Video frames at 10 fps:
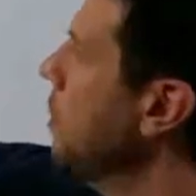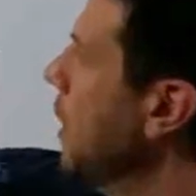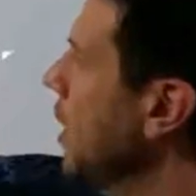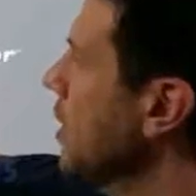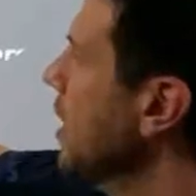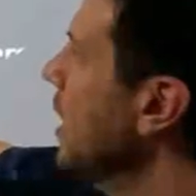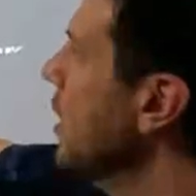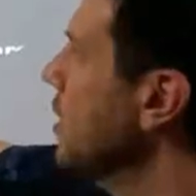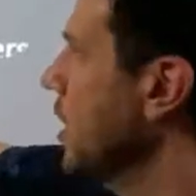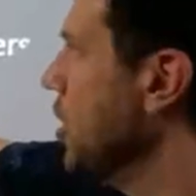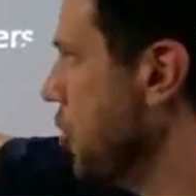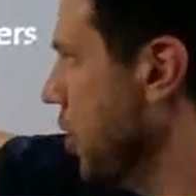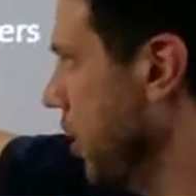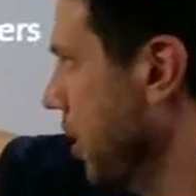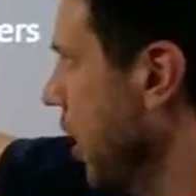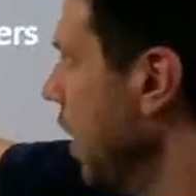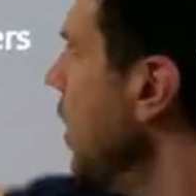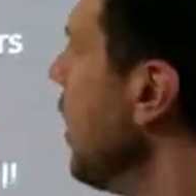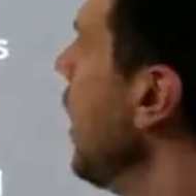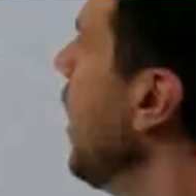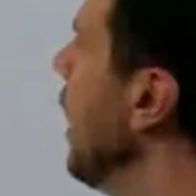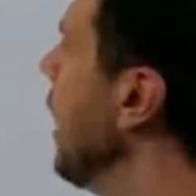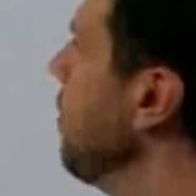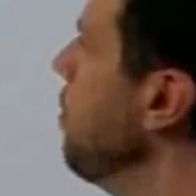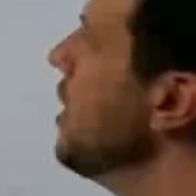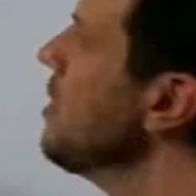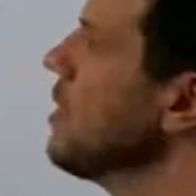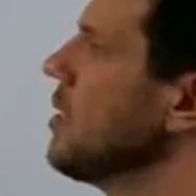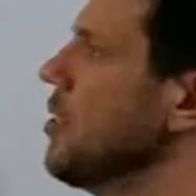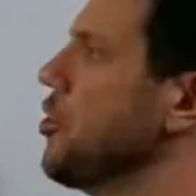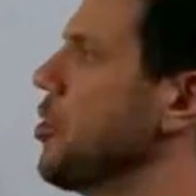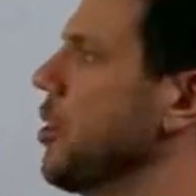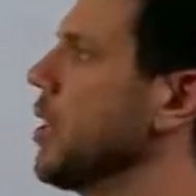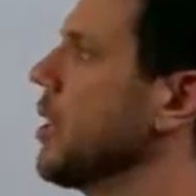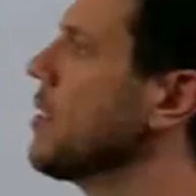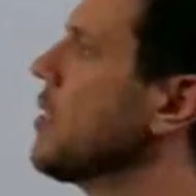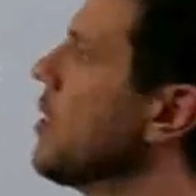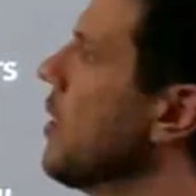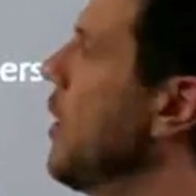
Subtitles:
the policy is an insured. In business insurance,